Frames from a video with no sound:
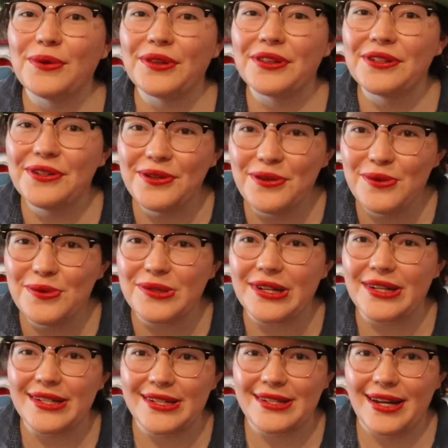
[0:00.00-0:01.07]

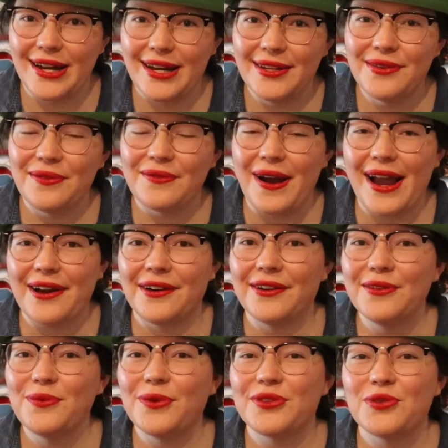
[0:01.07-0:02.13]
Blues Sun
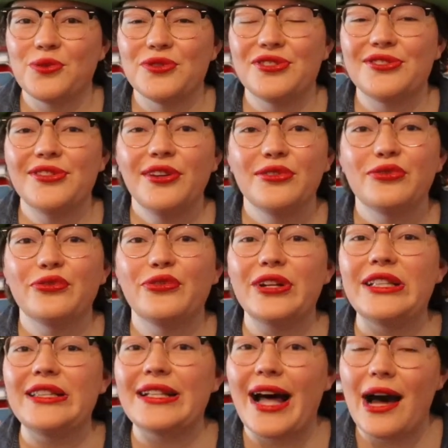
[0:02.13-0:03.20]
record, which was just
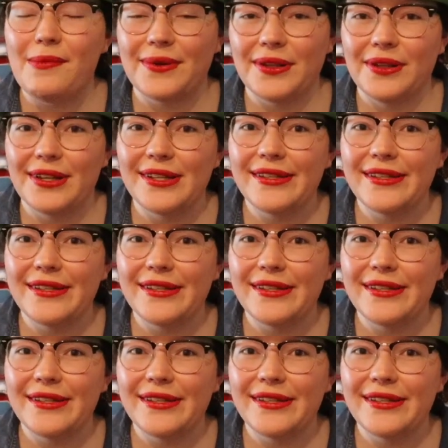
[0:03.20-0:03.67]
phenomenal.